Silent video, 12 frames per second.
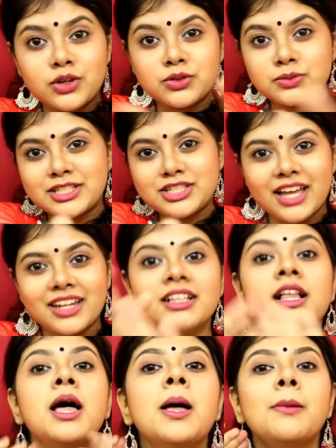new to my
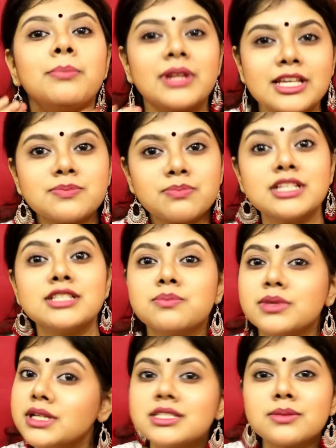channel, please
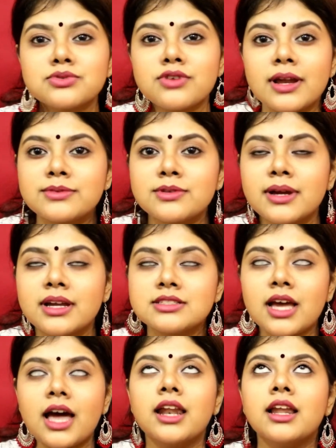subscribe to my
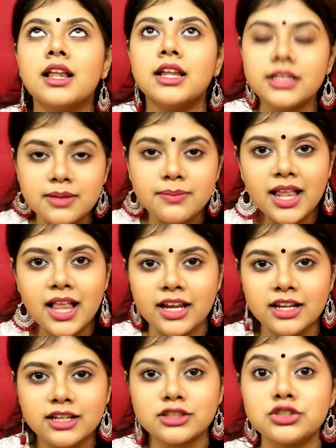channel, hit the bell
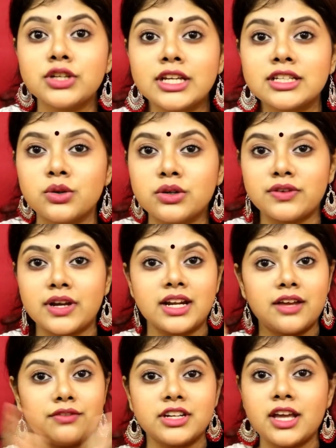icon to get notified
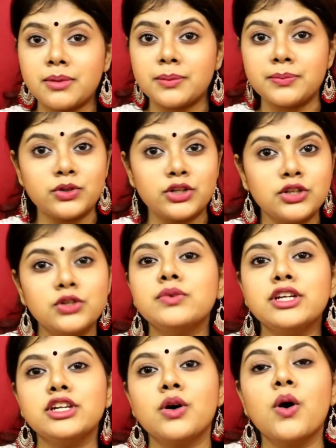every time I upload a new
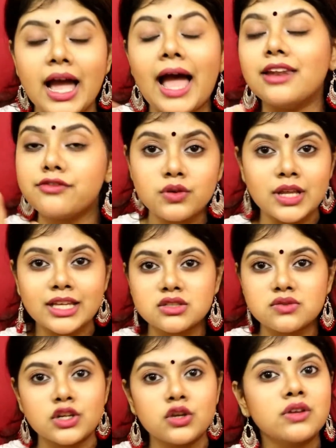video. And if you like this
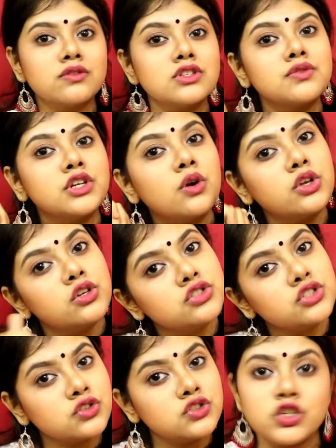video, give this video a
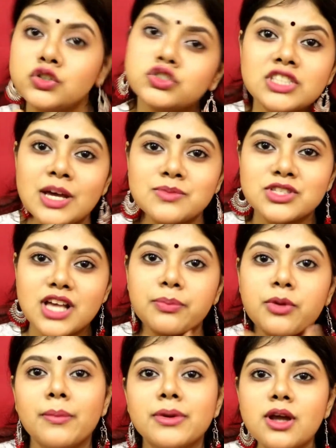huge thumbs up.
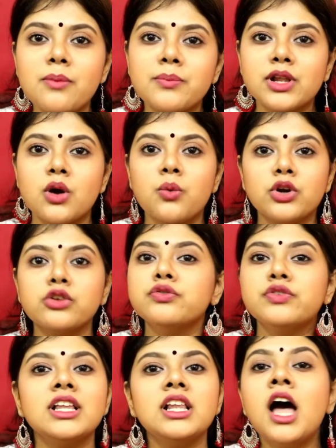Comment down below what you
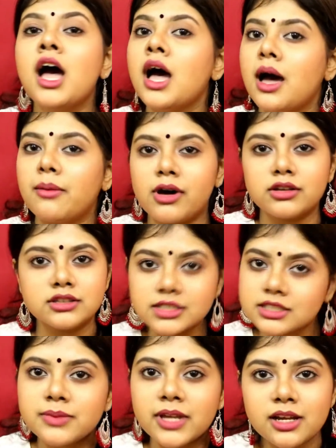feel about
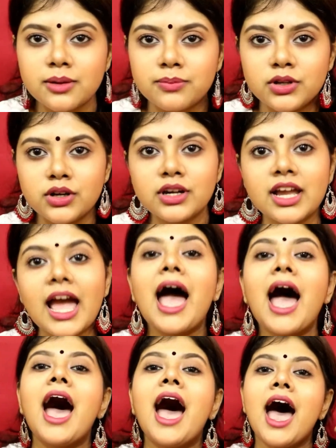this makeup look,
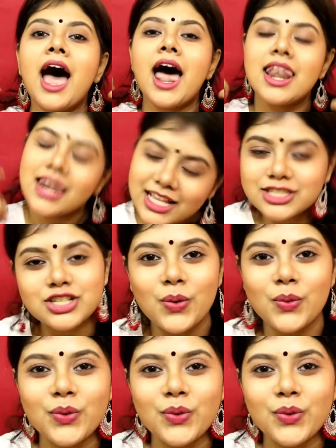and let's go.